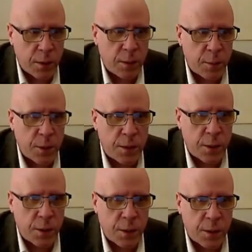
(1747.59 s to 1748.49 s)
Let me show
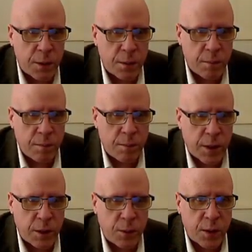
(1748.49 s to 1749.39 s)
you that it
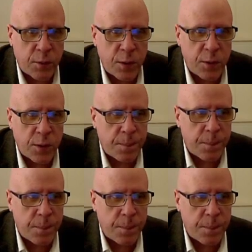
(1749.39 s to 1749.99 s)
makes no difference.